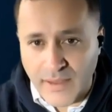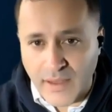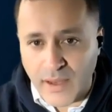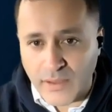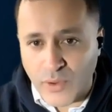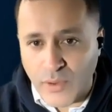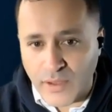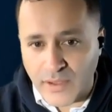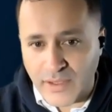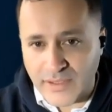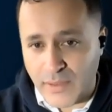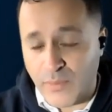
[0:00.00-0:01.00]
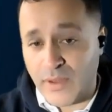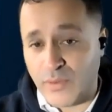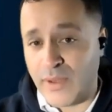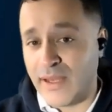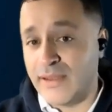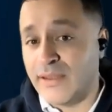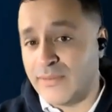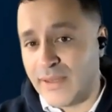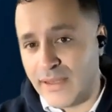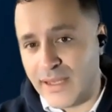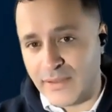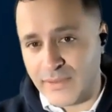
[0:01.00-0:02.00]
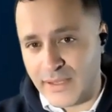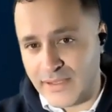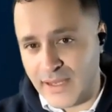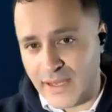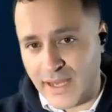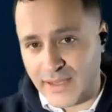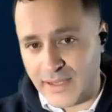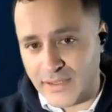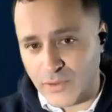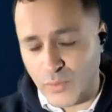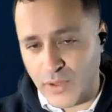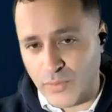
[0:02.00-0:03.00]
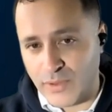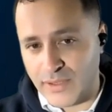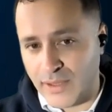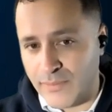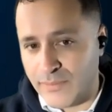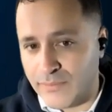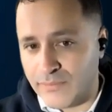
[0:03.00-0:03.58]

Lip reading: A donor is someone who enters my database and I need to work with them.